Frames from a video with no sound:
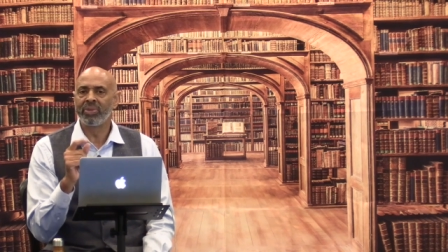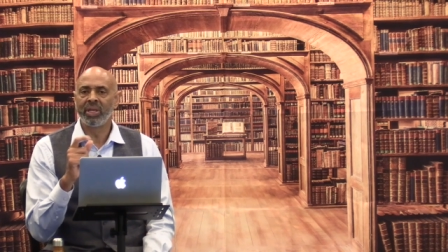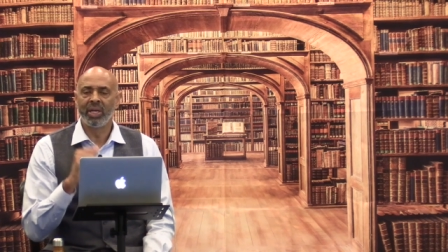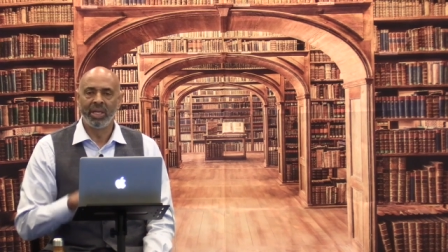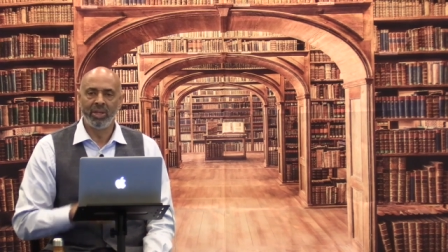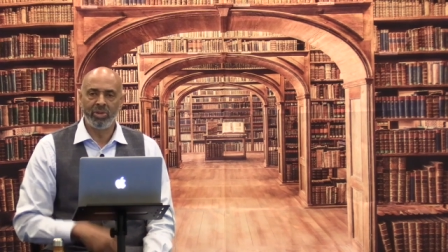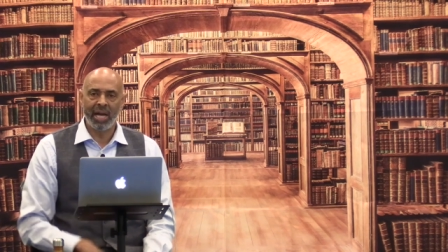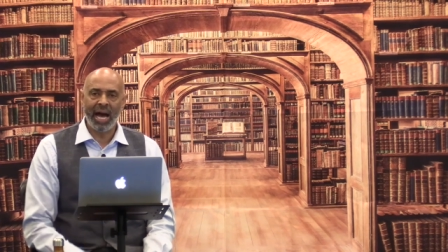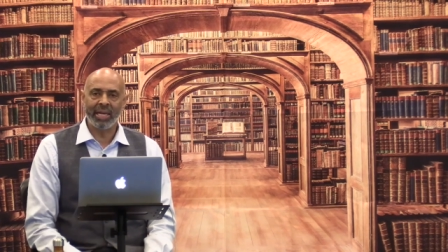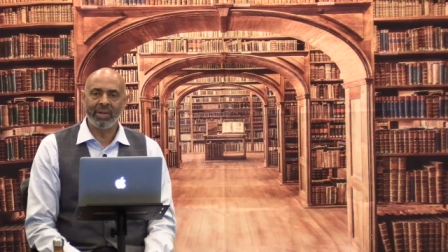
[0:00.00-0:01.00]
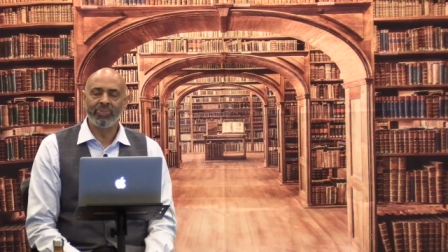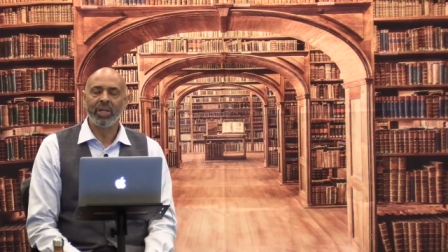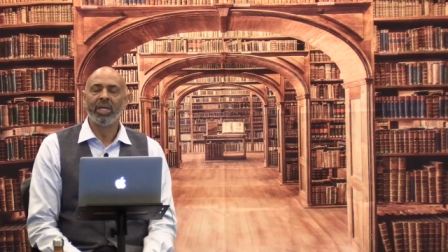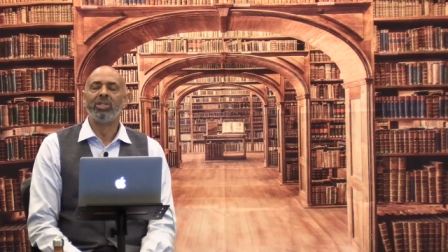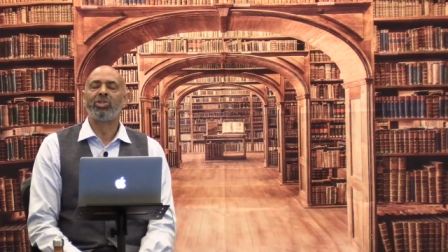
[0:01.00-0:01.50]
You got it.
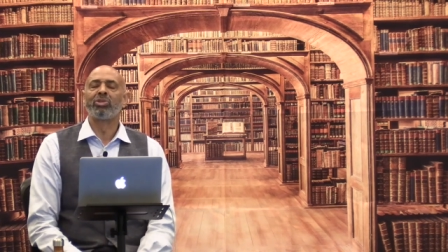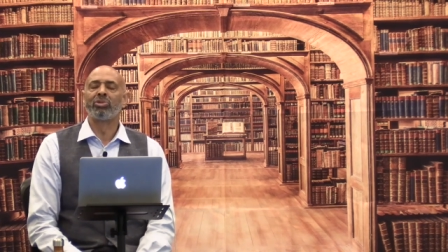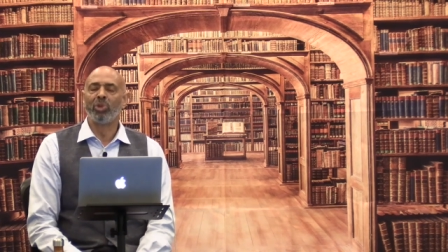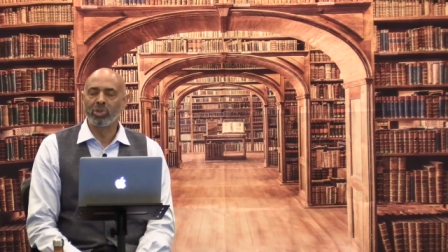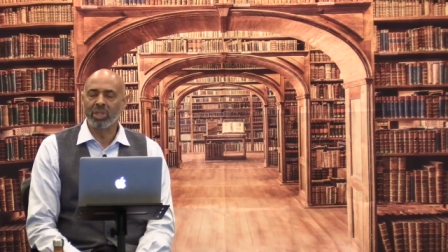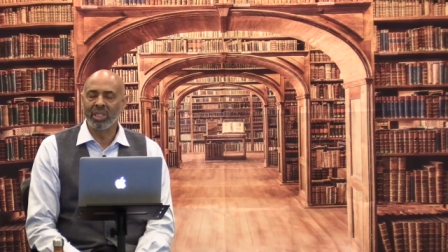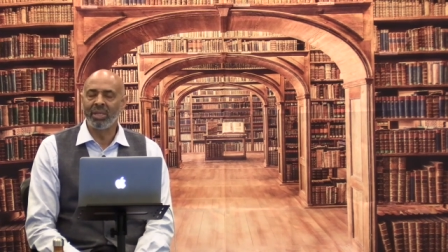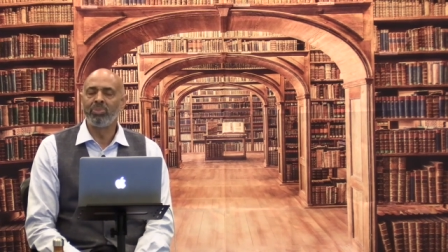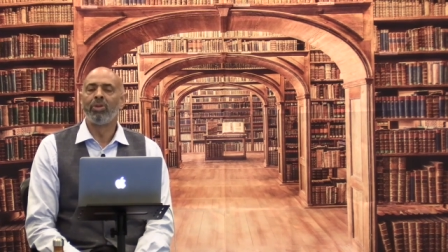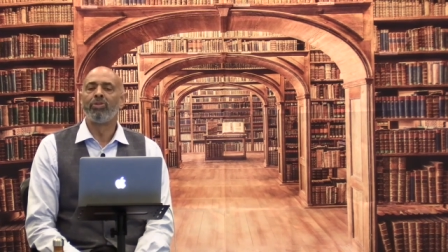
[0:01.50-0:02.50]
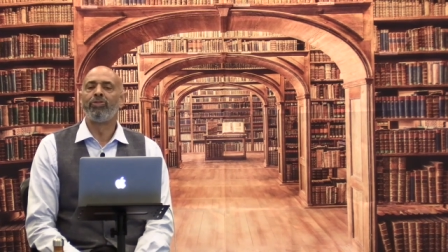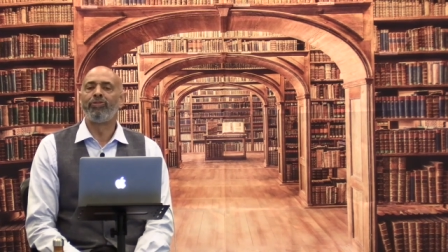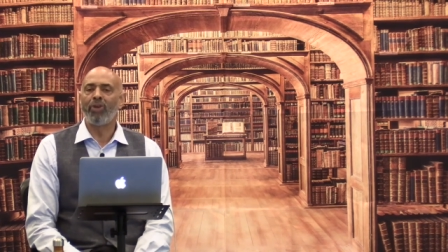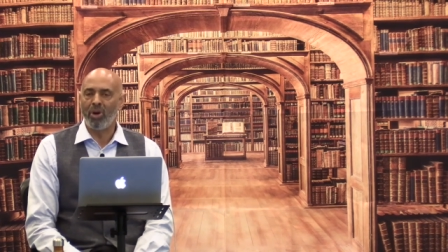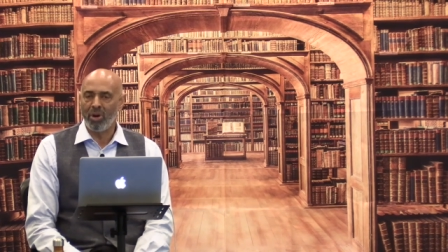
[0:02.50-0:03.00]
Jerusalem
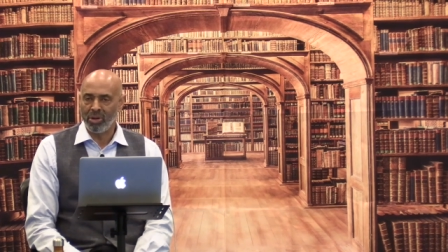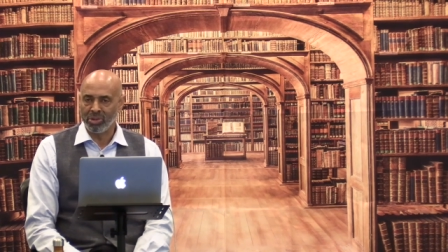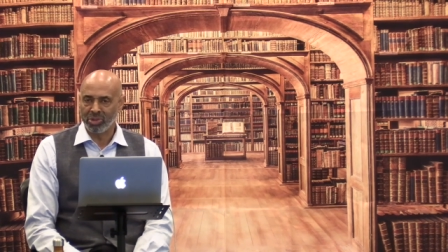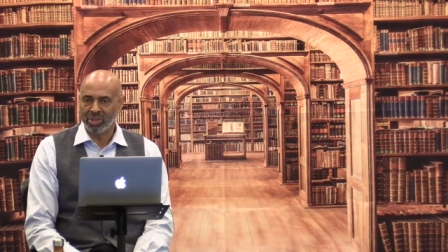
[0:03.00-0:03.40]
falls.